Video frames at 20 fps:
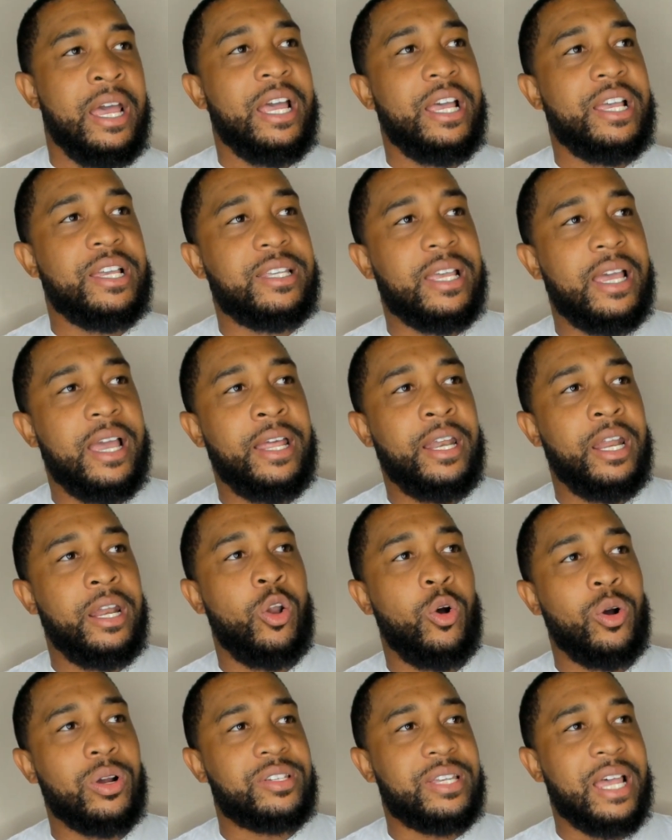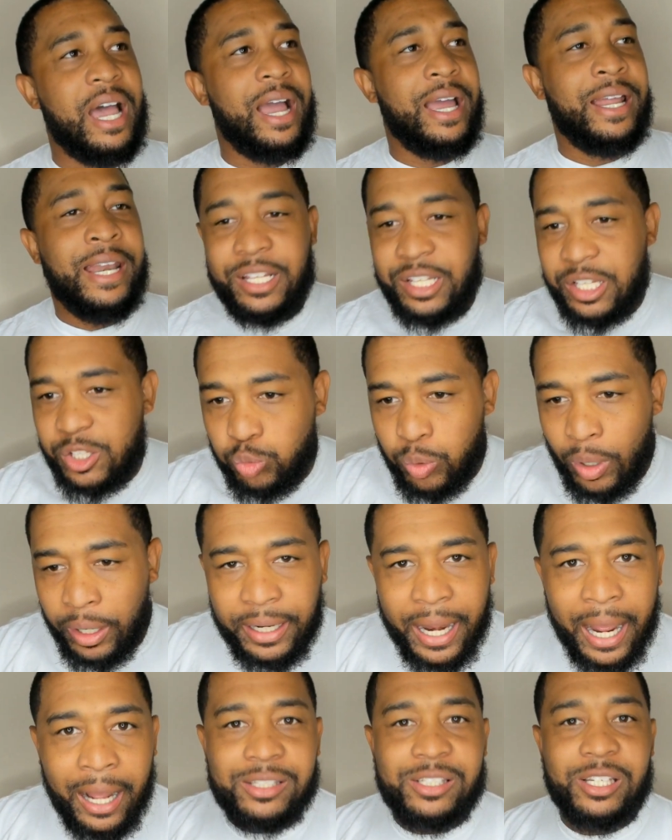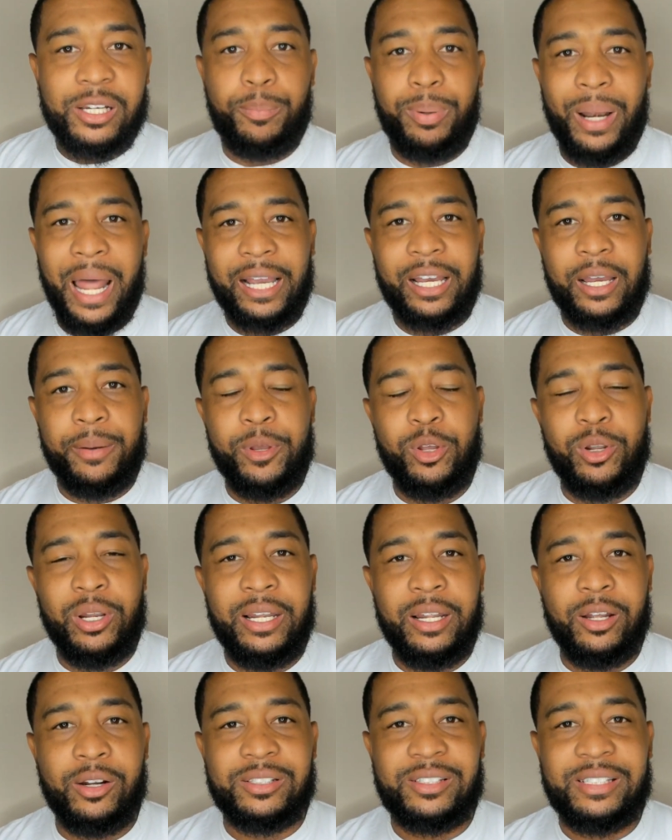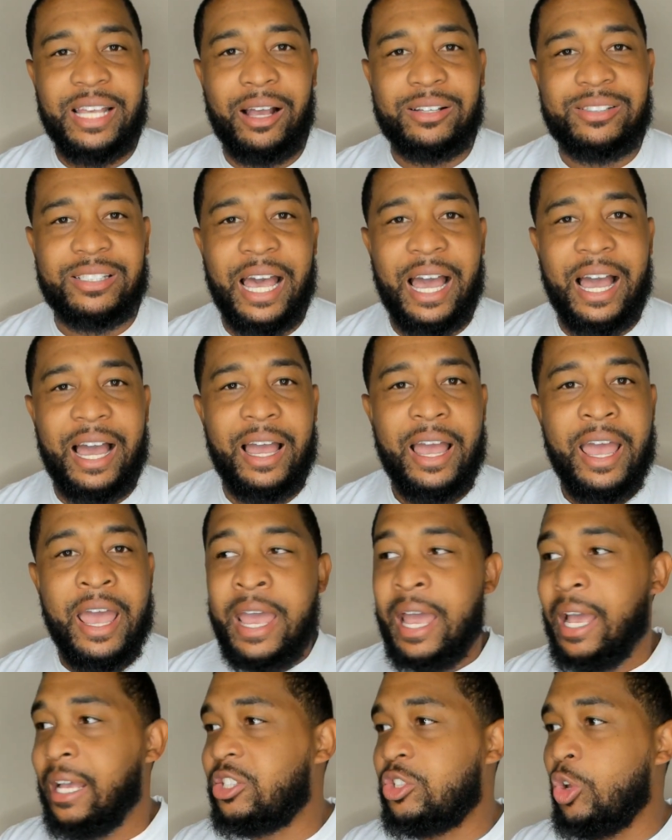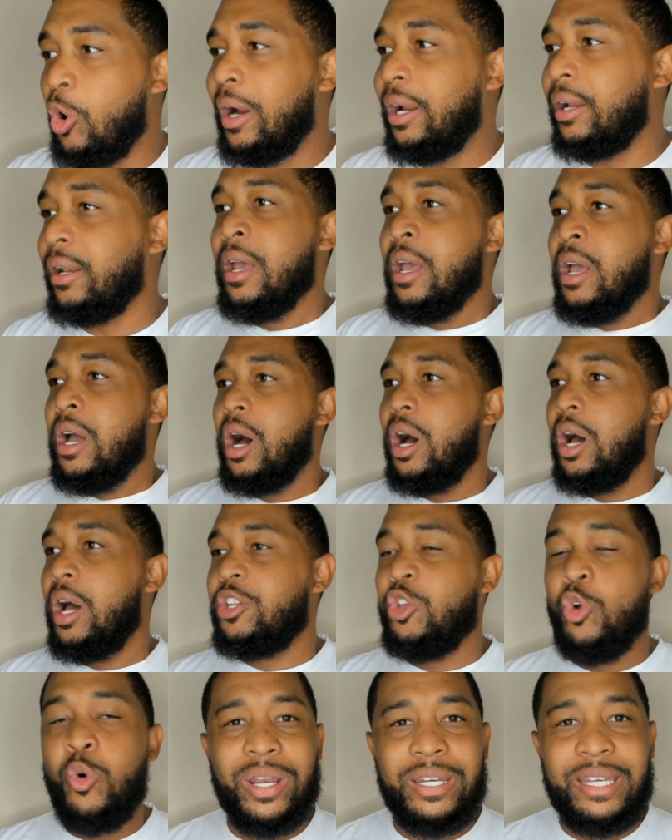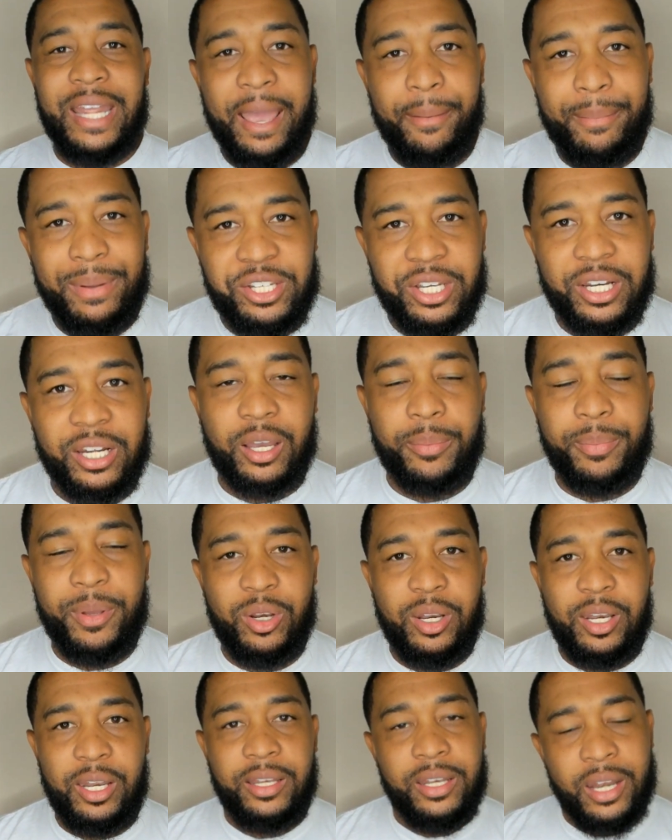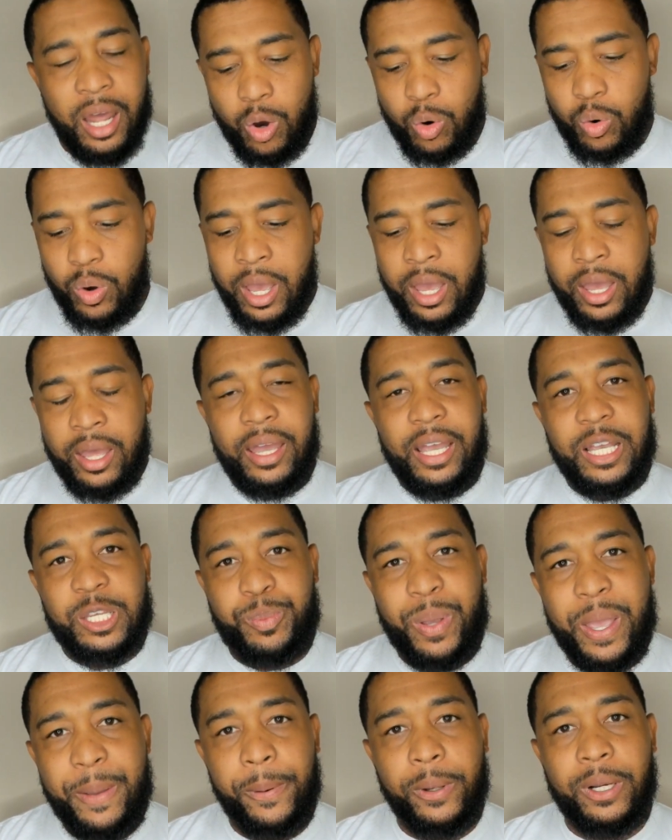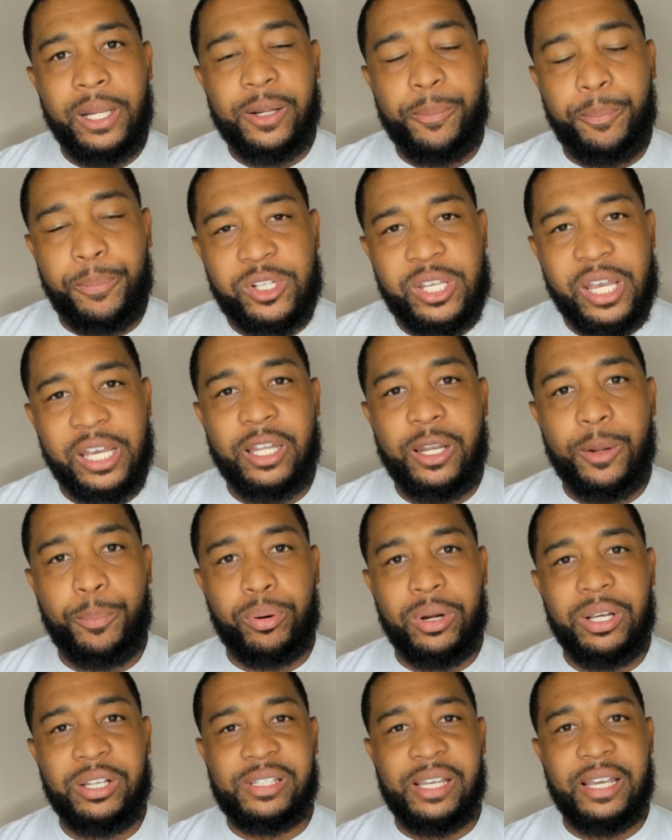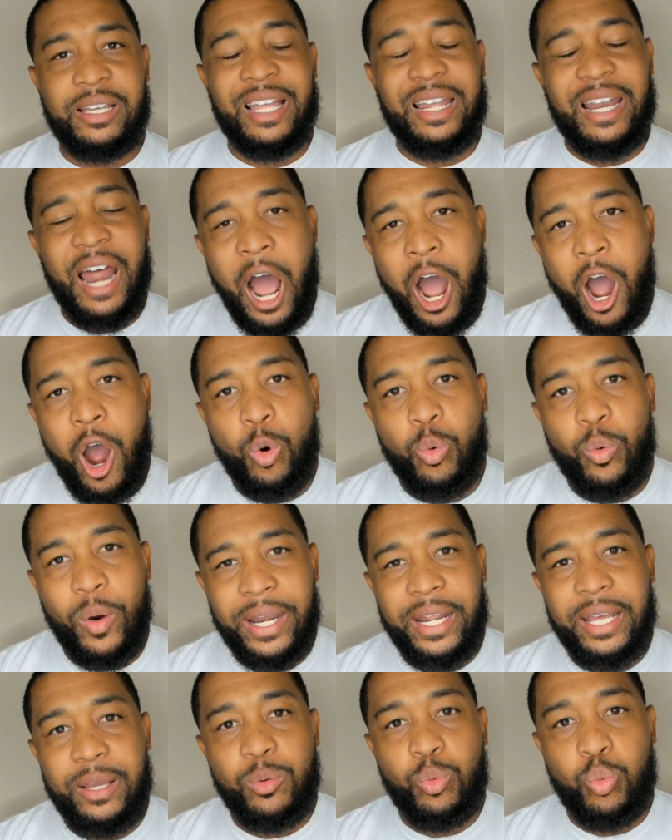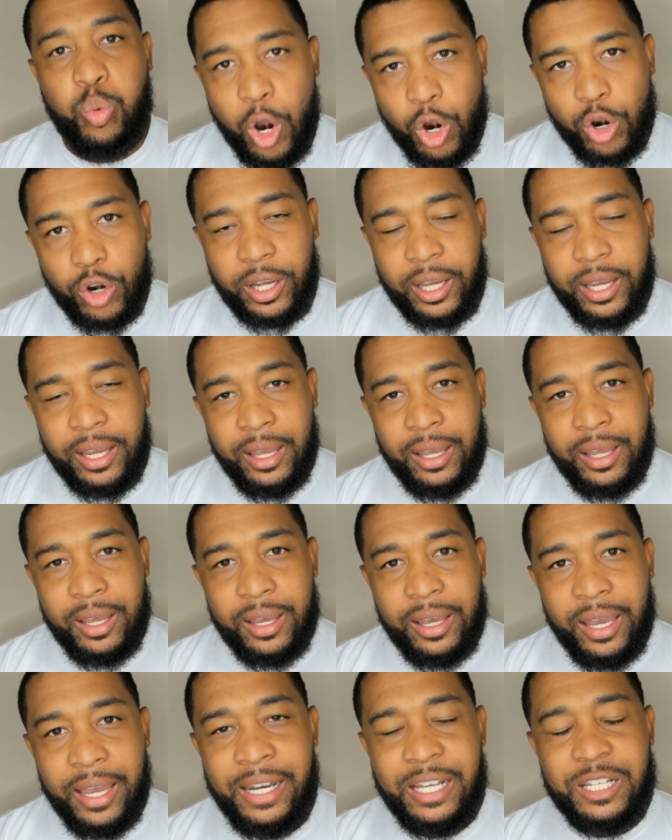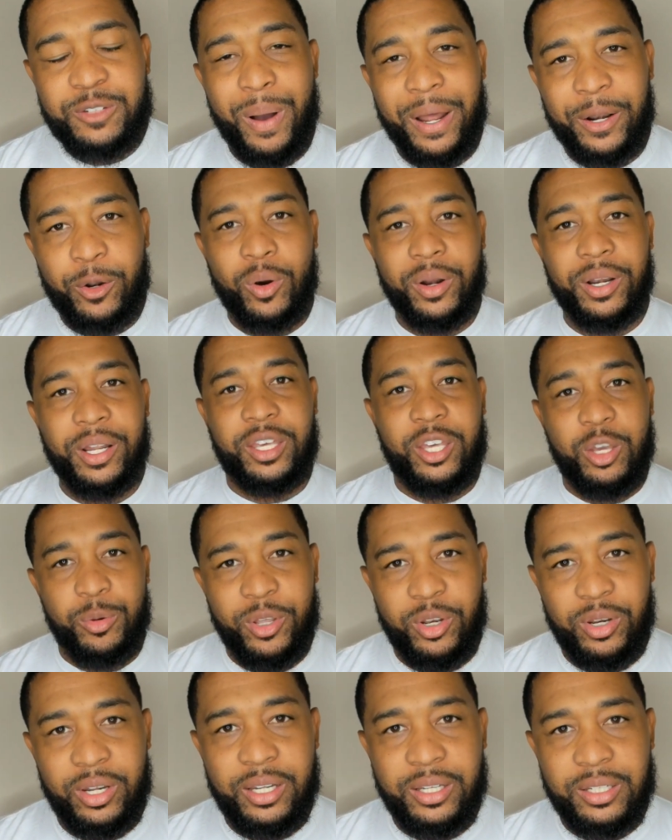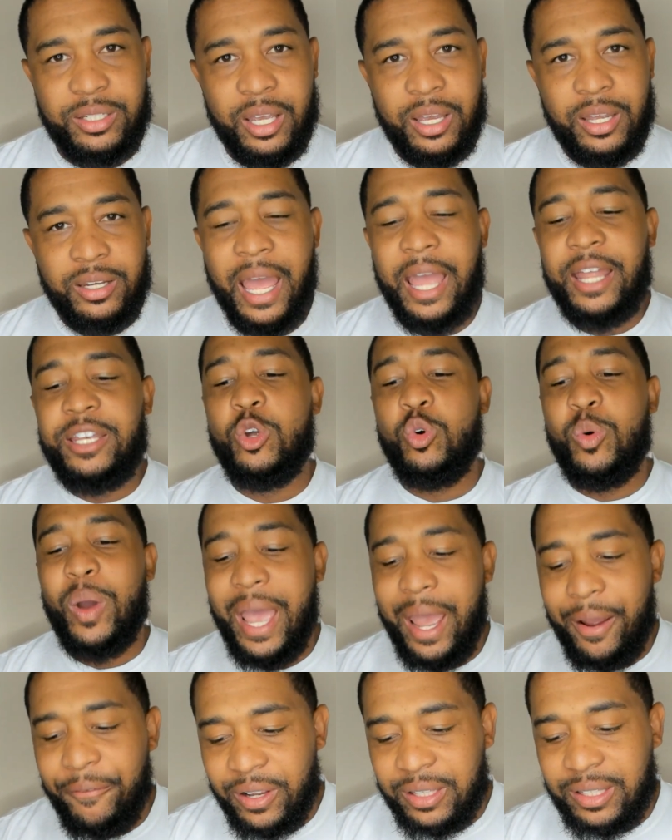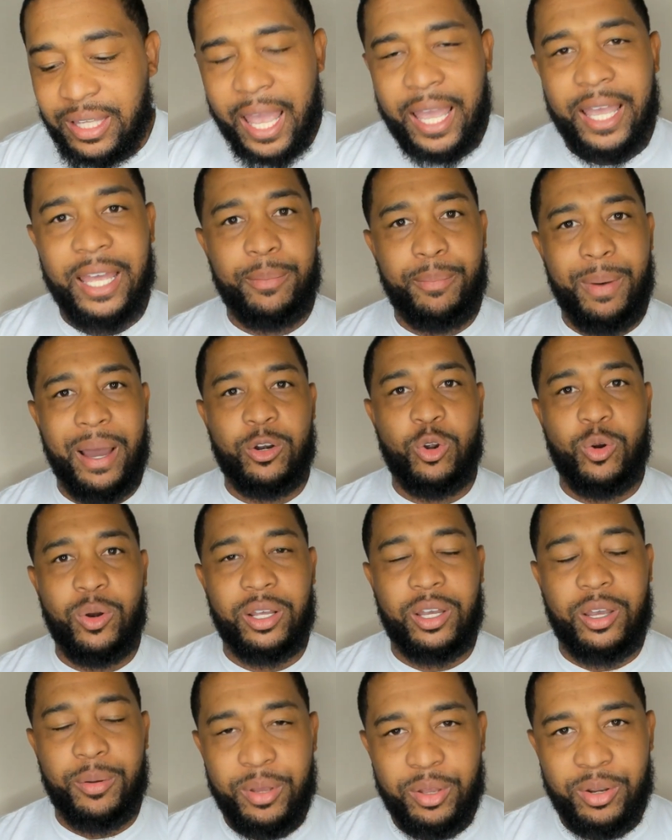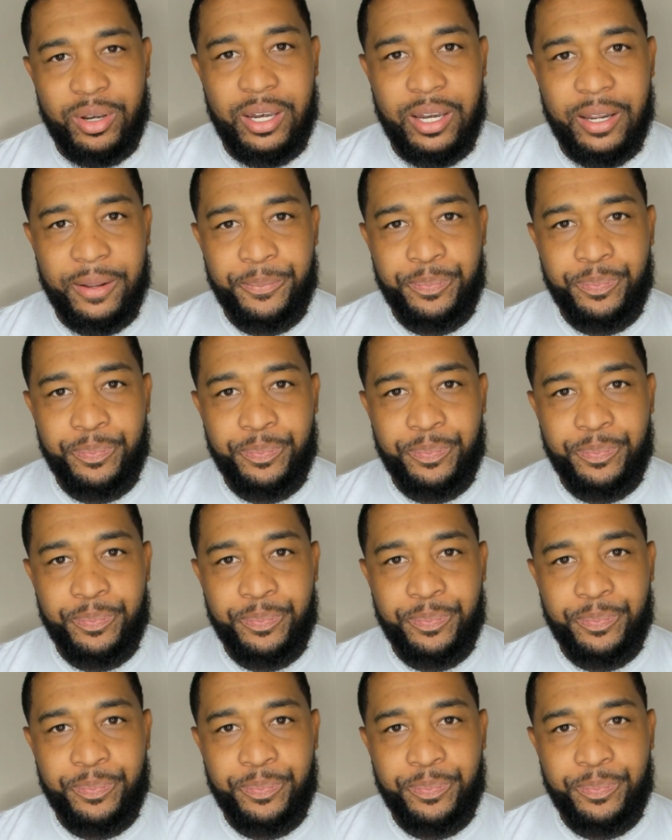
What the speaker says: is in the north side and they just run down to the black community on the south side and start doing damage in the community. No. It's people in a particular precinct that already work in these minority communities. They do everything in a minority community.